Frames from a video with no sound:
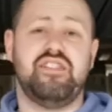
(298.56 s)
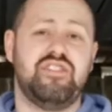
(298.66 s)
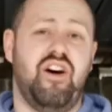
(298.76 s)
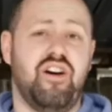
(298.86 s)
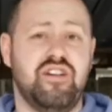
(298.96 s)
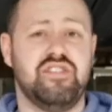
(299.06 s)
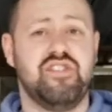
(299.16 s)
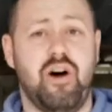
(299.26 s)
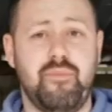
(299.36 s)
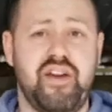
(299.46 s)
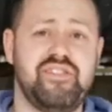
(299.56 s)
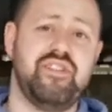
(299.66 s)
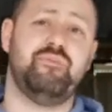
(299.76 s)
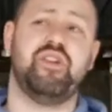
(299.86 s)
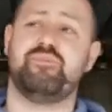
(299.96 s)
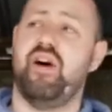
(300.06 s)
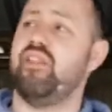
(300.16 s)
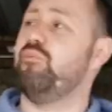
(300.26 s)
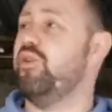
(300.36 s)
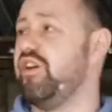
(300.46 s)
it's not amazing, but it's
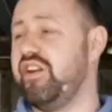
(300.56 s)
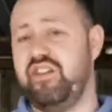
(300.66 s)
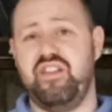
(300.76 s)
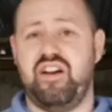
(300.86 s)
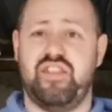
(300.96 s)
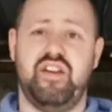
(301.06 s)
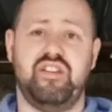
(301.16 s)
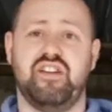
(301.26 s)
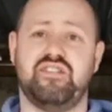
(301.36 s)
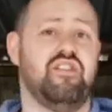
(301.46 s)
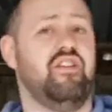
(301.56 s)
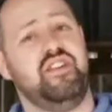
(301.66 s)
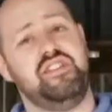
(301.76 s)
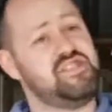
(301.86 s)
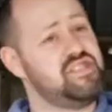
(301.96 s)
better than working in that thing next door, and it's